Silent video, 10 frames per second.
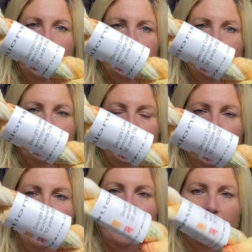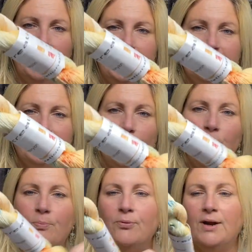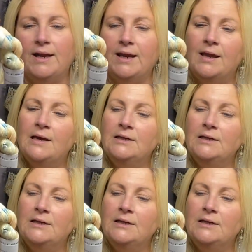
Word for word: So pretty. So pretty.